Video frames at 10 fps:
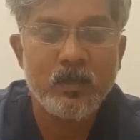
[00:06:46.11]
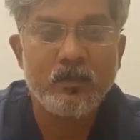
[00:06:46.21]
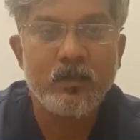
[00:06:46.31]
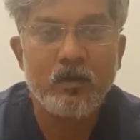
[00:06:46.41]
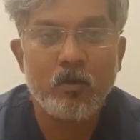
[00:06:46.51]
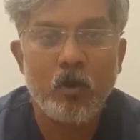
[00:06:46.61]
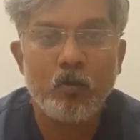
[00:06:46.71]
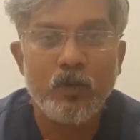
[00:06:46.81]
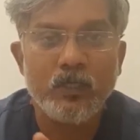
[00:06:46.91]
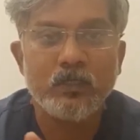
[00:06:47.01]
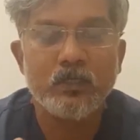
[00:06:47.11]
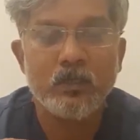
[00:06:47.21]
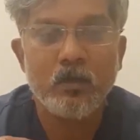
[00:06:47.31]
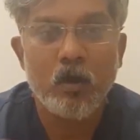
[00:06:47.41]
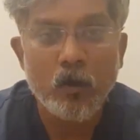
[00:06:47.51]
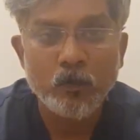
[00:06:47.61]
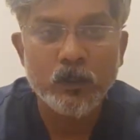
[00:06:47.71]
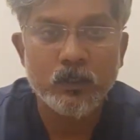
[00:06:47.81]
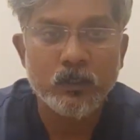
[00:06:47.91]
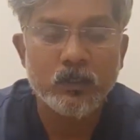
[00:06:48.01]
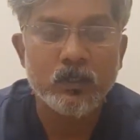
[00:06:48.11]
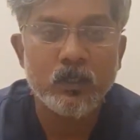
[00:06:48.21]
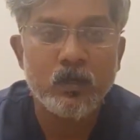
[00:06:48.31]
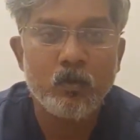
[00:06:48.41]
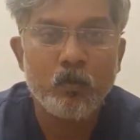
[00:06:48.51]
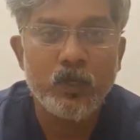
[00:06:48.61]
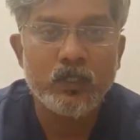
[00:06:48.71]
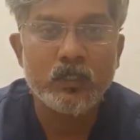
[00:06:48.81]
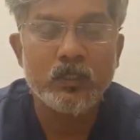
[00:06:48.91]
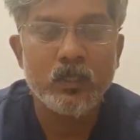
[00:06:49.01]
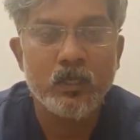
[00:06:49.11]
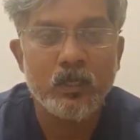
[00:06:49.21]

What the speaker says: There are always options which